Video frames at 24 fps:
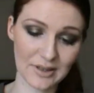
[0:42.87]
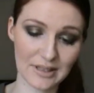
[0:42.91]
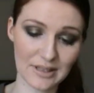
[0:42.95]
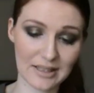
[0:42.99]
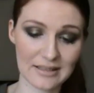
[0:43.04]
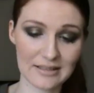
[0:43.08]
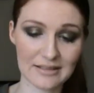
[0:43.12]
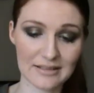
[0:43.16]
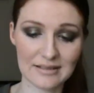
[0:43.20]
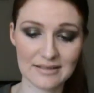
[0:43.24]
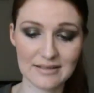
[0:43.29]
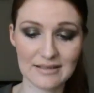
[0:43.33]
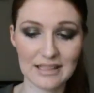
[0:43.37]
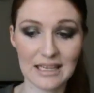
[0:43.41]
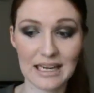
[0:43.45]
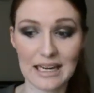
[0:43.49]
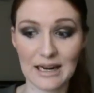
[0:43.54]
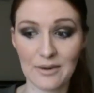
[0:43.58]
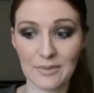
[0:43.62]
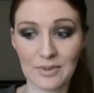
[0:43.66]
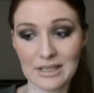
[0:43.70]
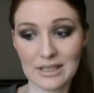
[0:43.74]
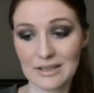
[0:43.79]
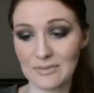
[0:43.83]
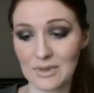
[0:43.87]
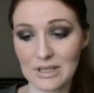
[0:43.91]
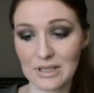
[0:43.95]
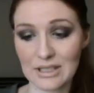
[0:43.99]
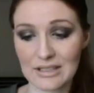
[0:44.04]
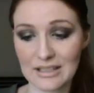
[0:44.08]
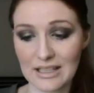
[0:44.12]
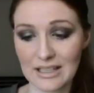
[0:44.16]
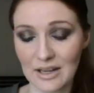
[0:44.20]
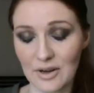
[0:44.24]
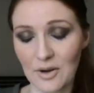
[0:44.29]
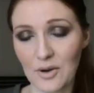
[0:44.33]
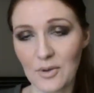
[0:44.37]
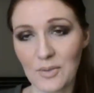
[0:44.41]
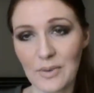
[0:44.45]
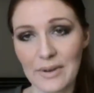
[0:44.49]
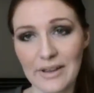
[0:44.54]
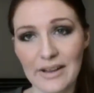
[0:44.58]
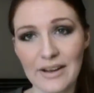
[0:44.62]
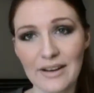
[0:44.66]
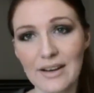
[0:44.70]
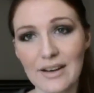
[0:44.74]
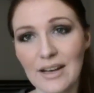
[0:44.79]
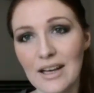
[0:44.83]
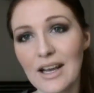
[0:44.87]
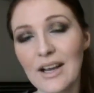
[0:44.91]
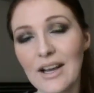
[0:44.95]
And yeah, we just get hot weather.